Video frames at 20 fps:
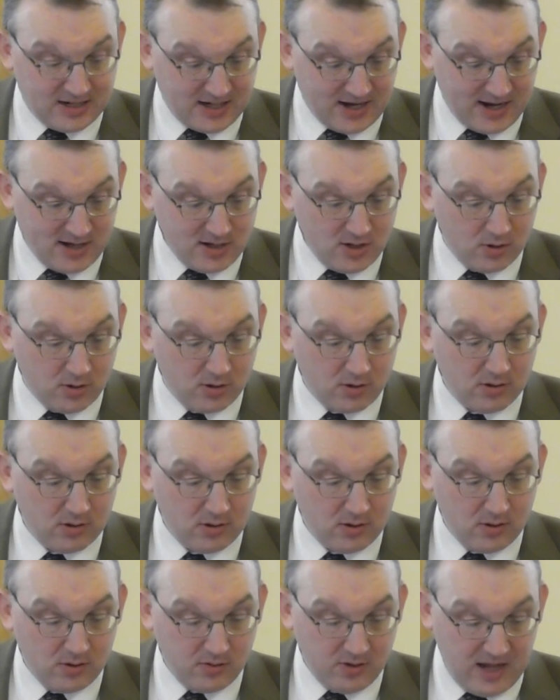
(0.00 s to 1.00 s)
tell you,
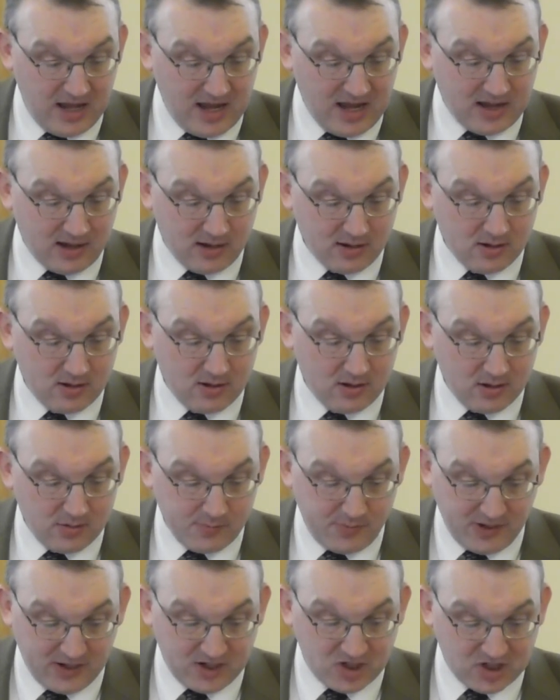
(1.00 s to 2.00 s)
nay,
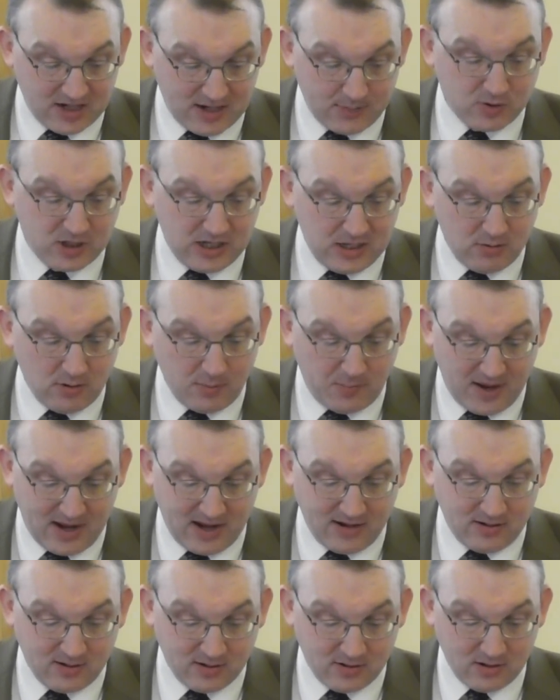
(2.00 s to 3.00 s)
but except ye
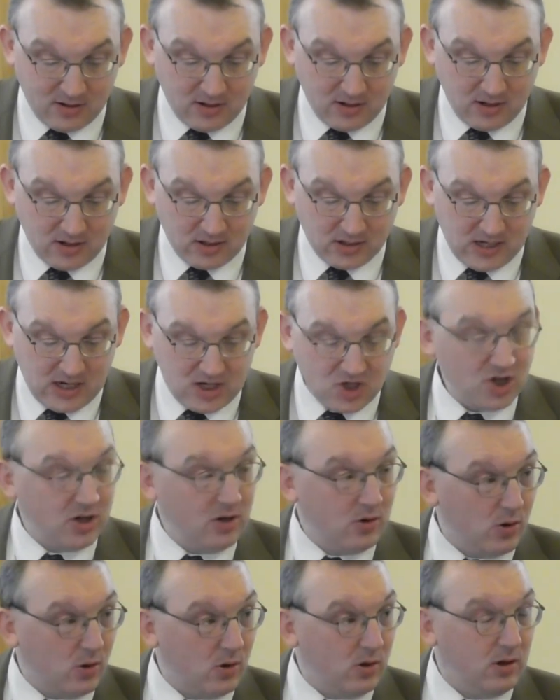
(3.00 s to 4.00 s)
repent, ye shall
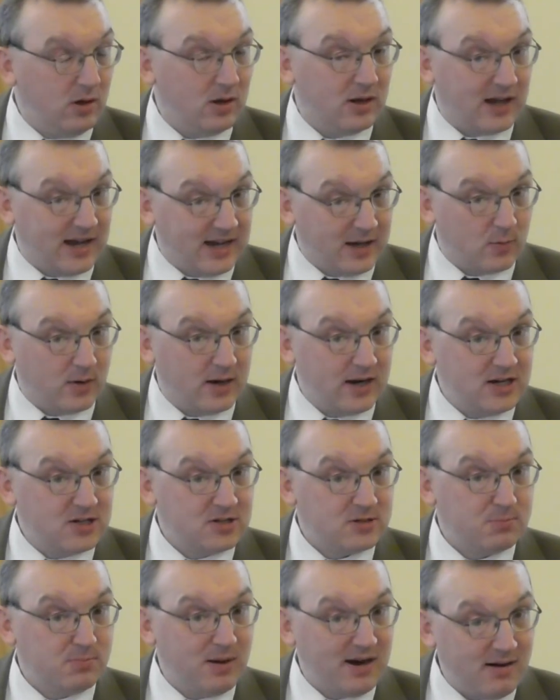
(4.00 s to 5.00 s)
all likewise
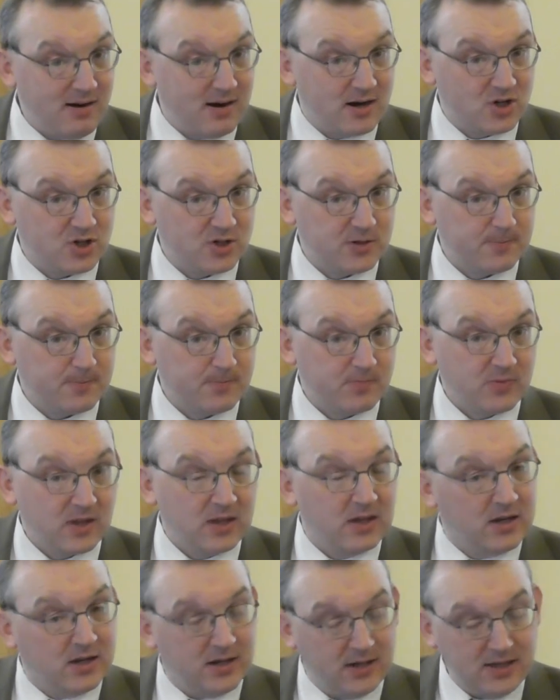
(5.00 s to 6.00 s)
perish.
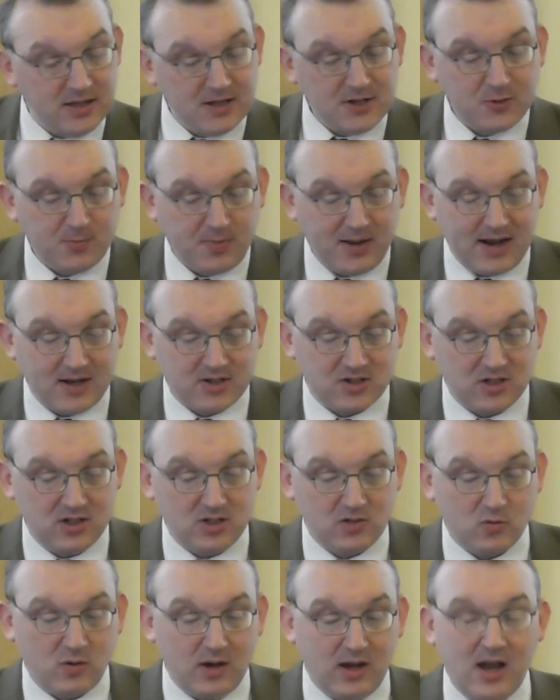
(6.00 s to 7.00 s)
And in this
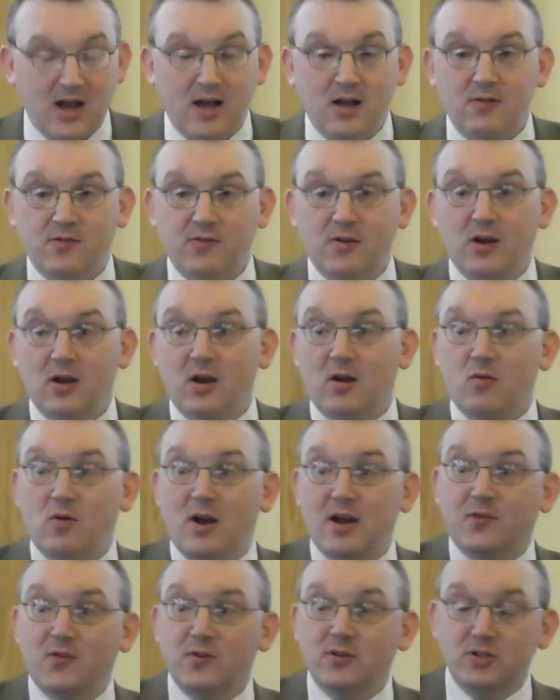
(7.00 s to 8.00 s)
passage, we have
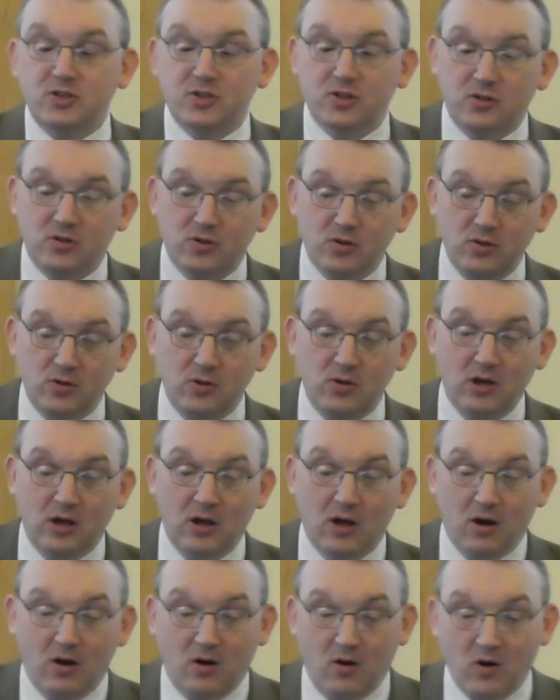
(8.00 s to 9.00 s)
reference to two
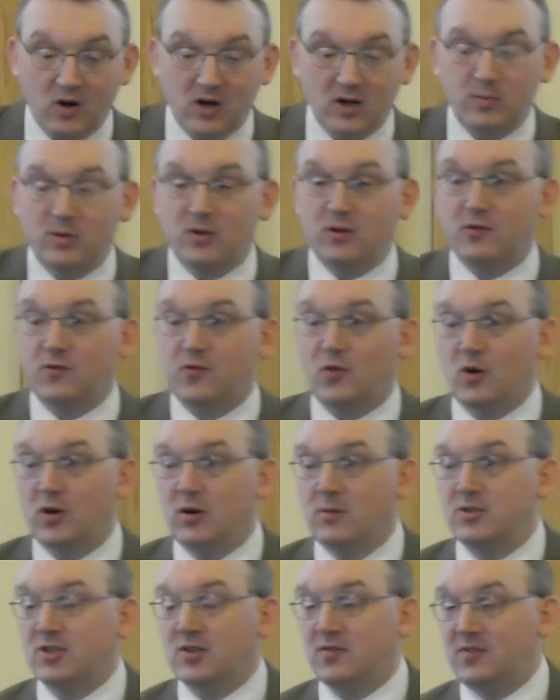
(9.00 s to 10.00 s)
horrible
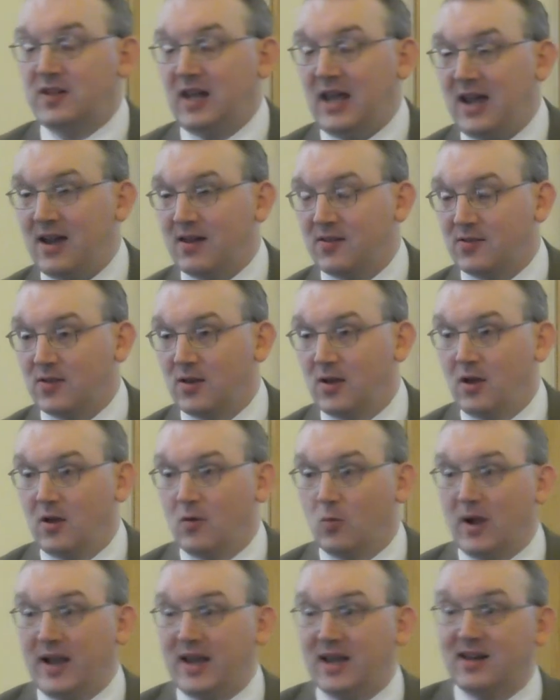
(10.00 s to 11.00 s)
forms of death.
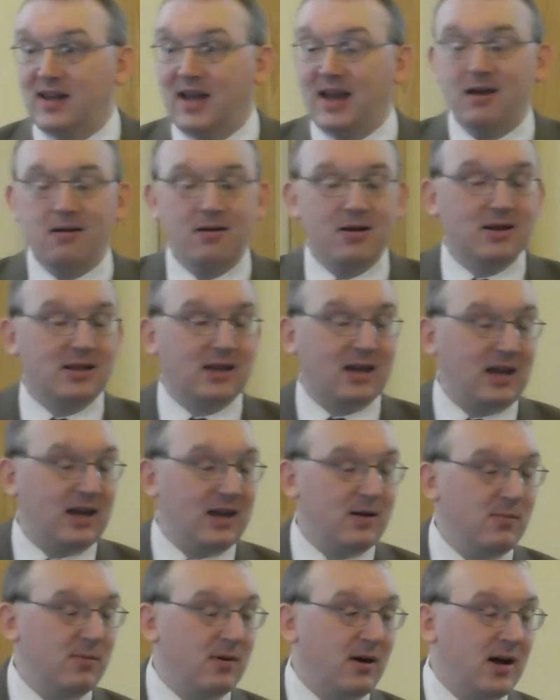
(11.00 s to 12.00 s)
Wicked Herod
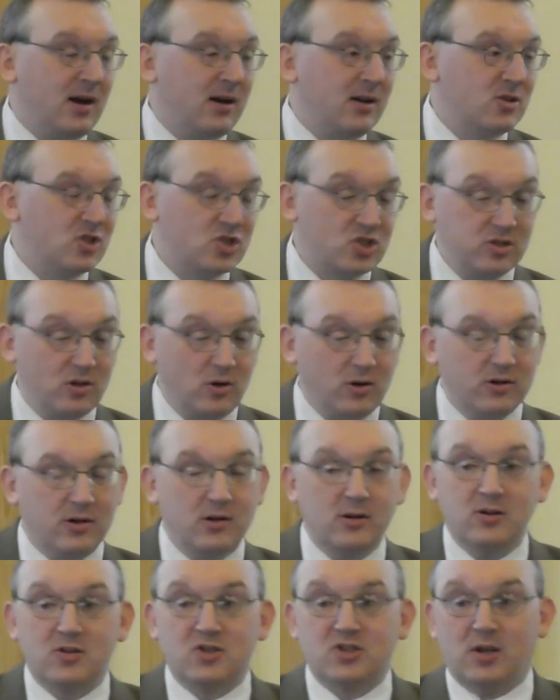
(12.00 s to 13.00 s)
came and
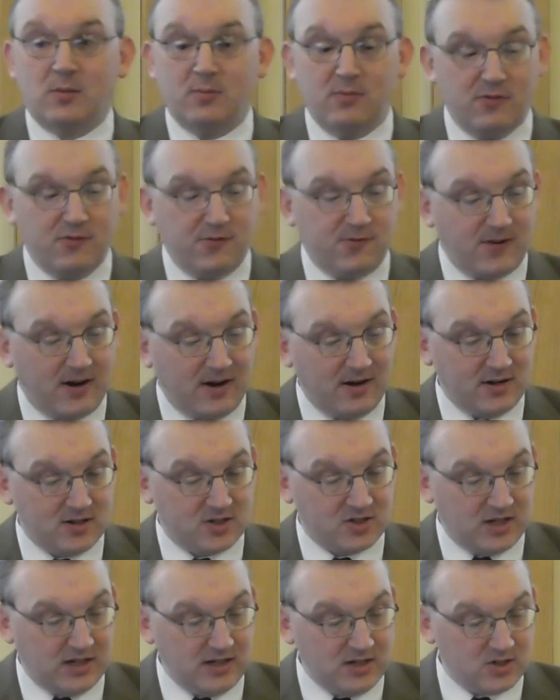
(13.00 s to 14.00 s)
slaughtered some
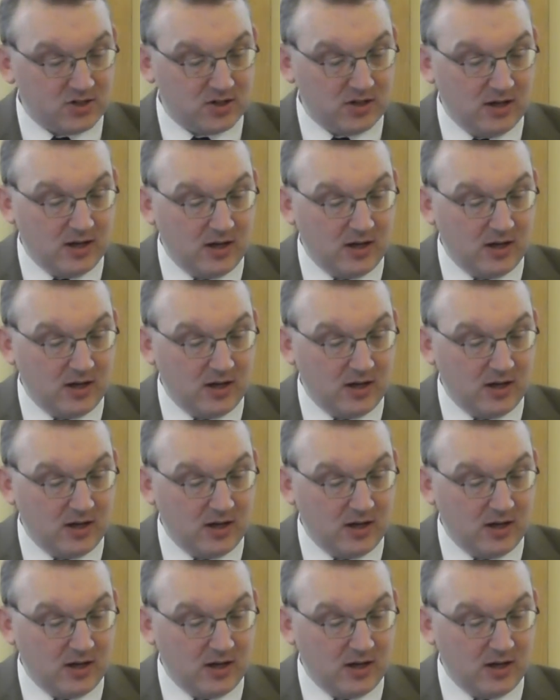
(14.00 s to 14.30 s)
Pharisees